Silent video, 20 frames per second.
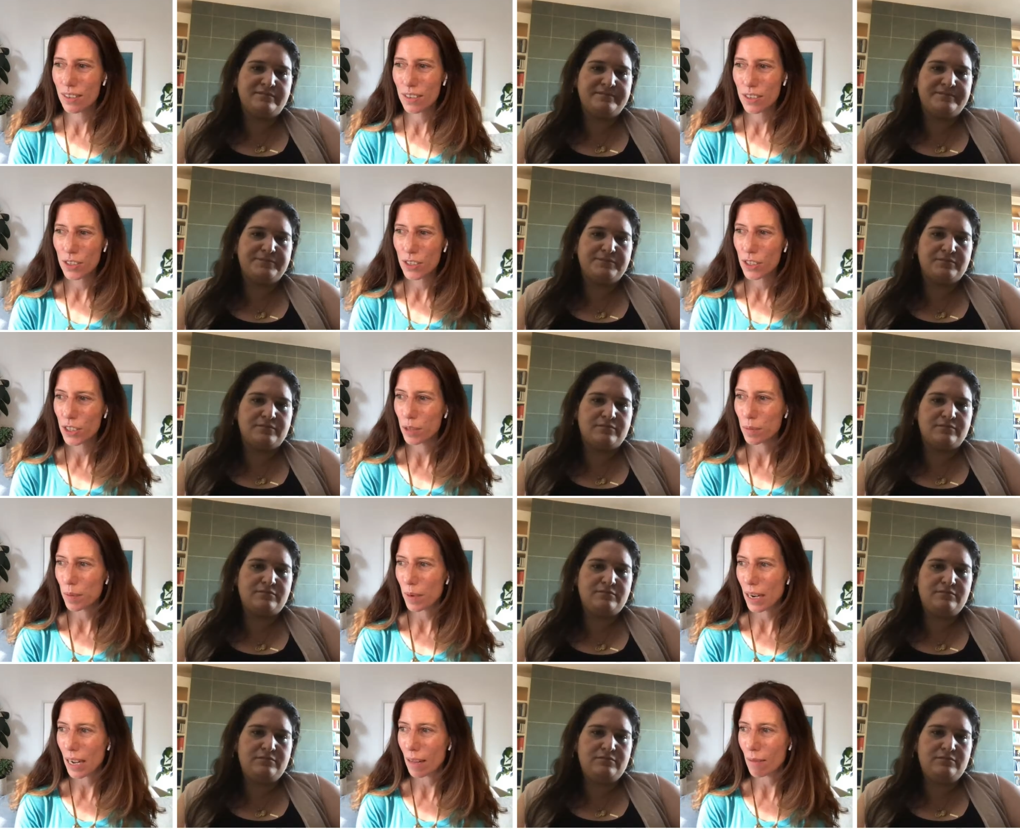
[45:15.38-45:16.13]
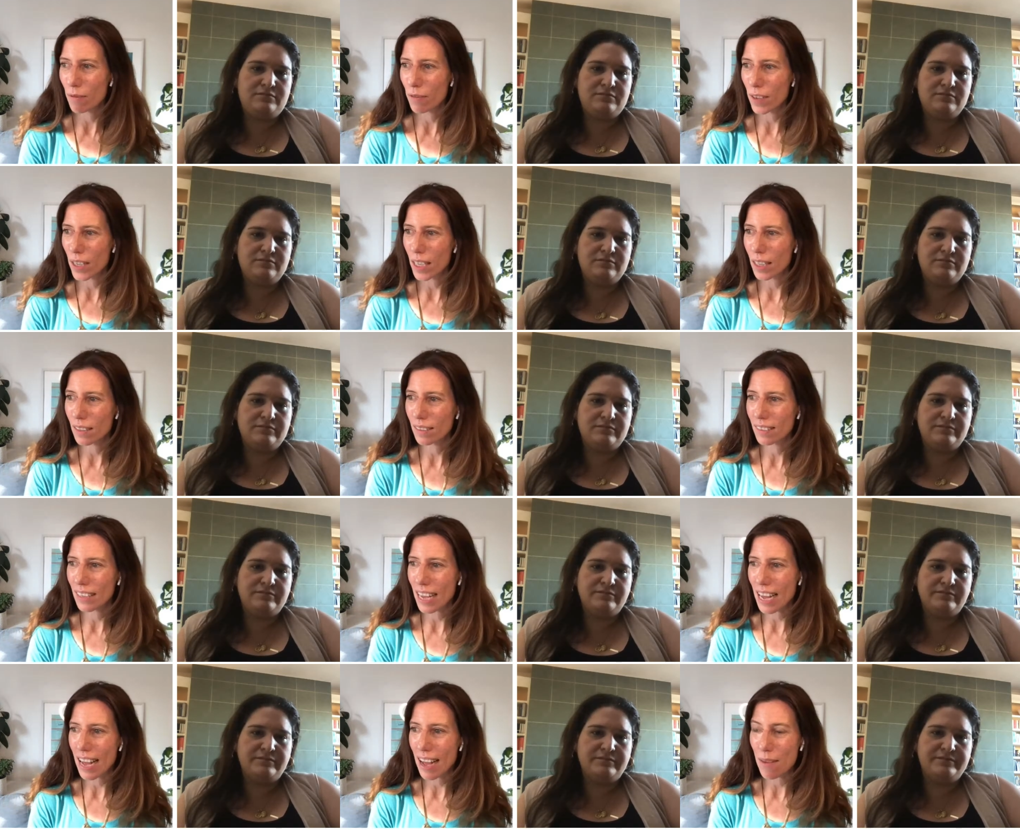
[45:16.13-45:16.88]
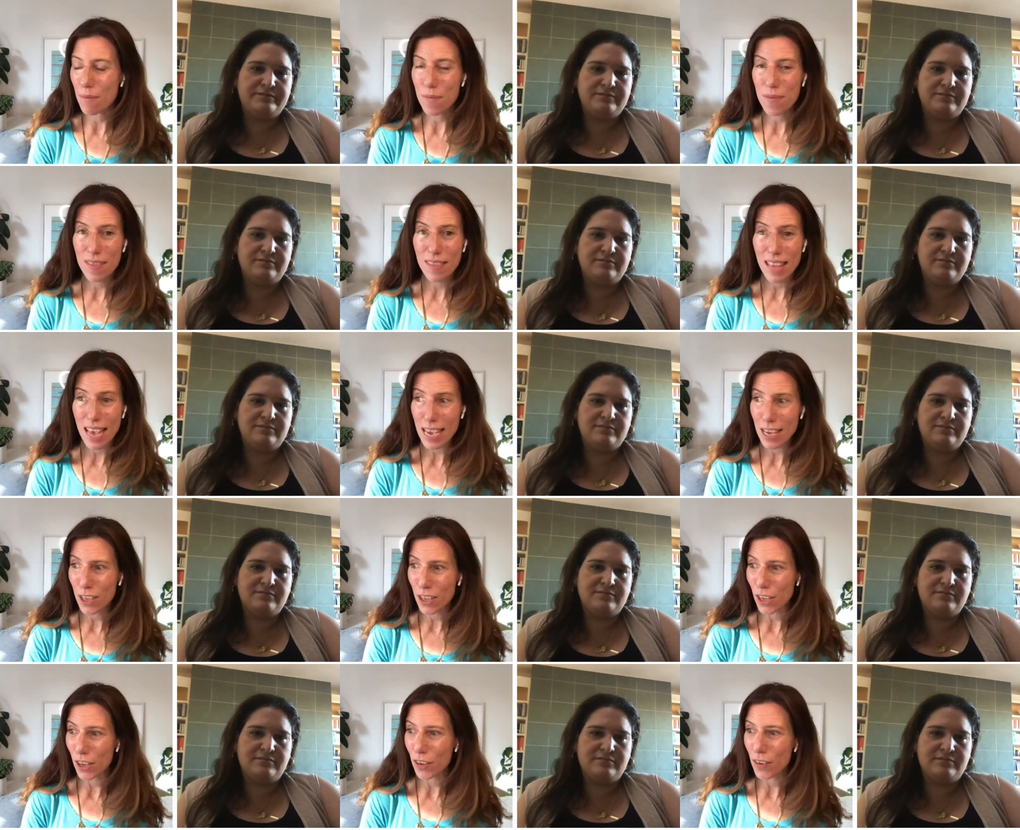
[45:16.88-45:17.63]
Speaker 1: super helpful. Um,
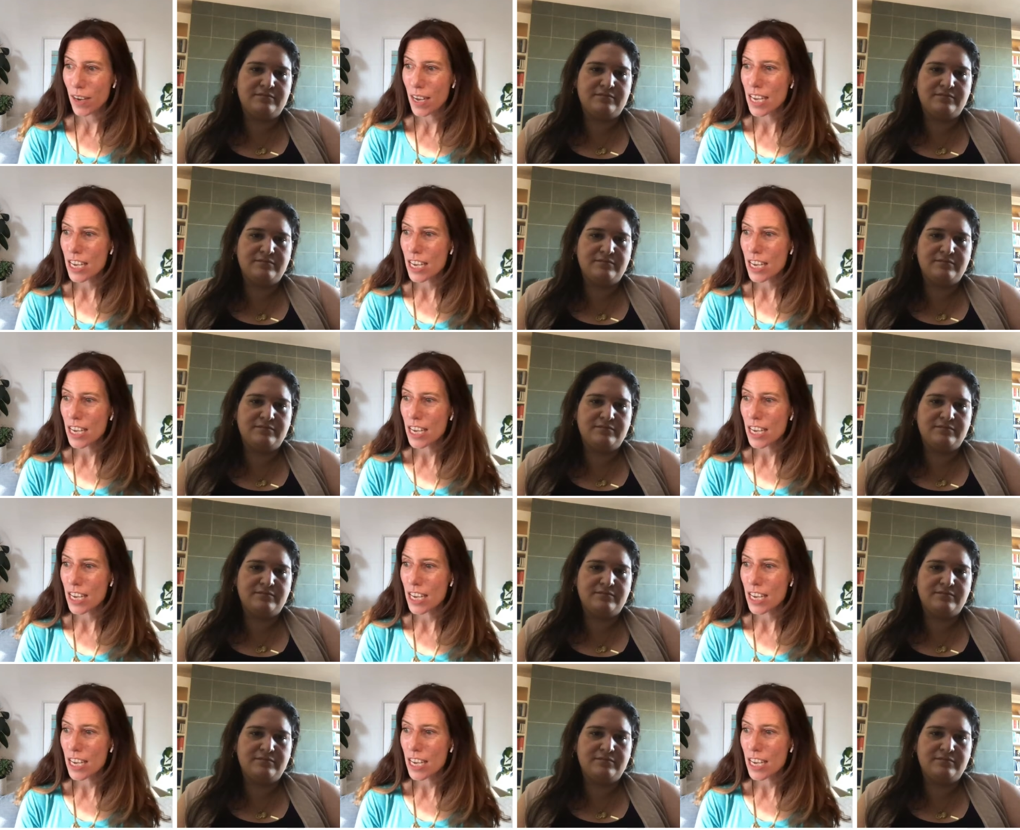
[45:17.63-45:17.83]
thank you.